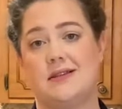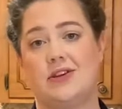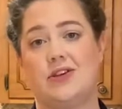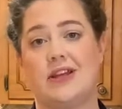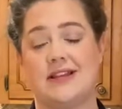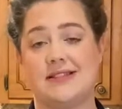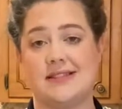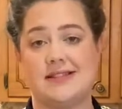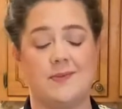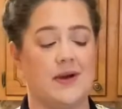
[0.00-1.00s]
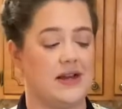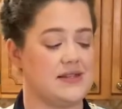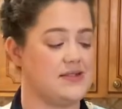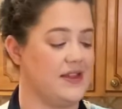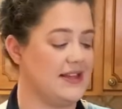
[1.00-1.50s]
You're looking at 60
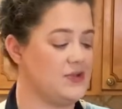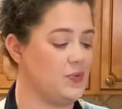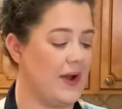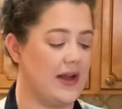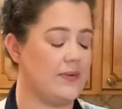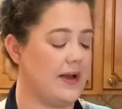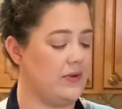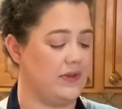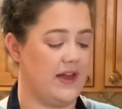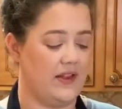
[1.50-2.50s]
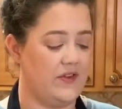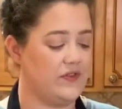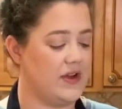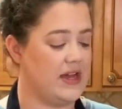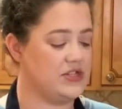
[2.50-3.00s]
bucks. So that's right around with
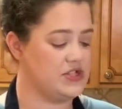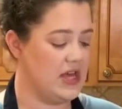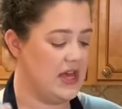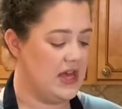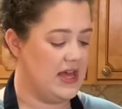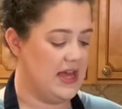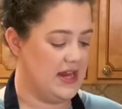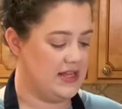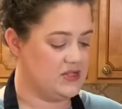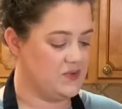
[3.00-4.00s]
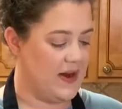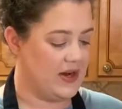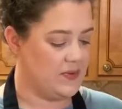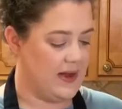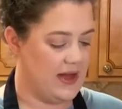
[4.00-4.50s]
HelloFresh, and it's right
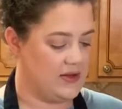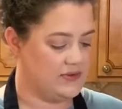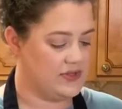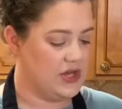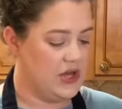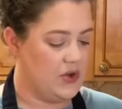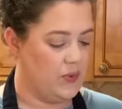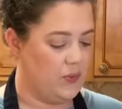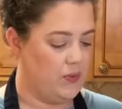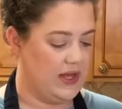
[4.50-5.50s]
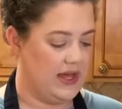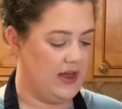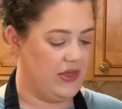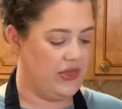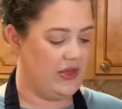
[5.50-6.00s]
around
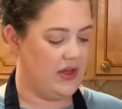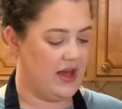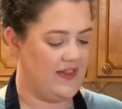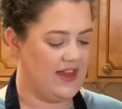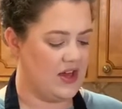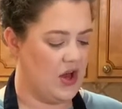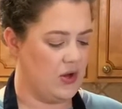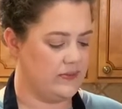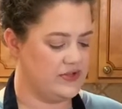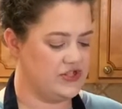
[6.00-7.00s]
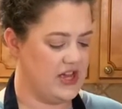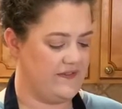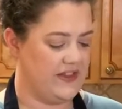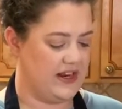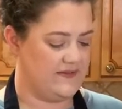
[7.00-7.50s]
with, I think, Home
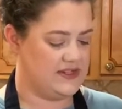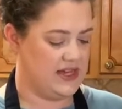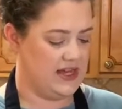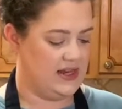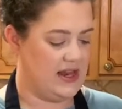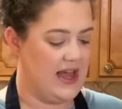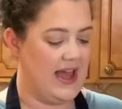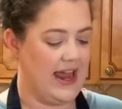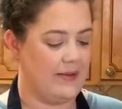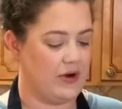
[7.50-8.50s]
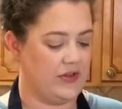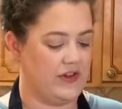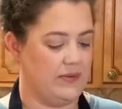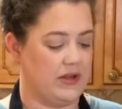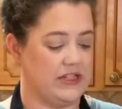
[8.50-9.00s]
Chef that I've done, and Martha
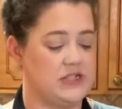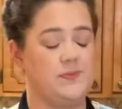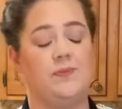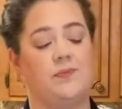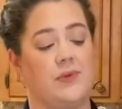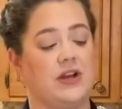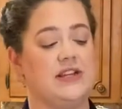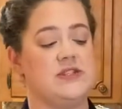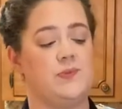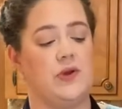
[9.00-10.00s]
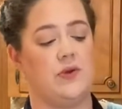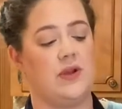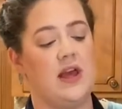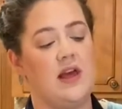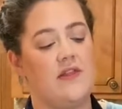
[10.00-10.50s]
and Marley Spoon.
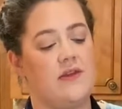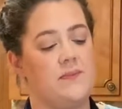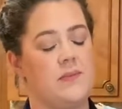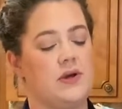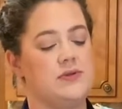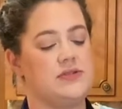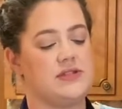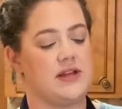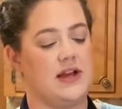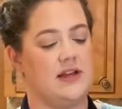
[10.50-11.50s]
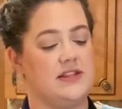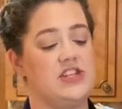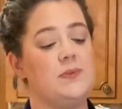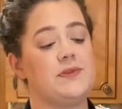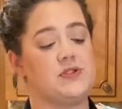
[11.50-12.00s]
The
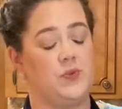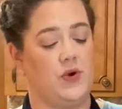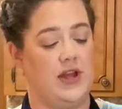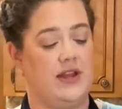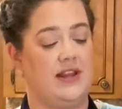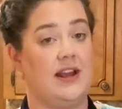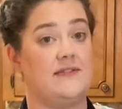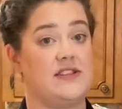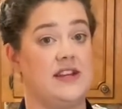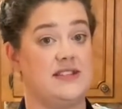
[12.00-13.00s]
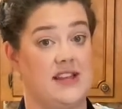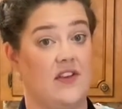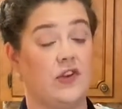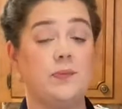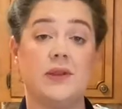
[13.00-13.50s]
cheapest one that I've done is
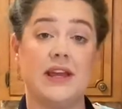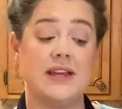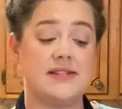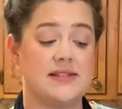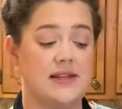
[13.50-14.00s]
Every Plate.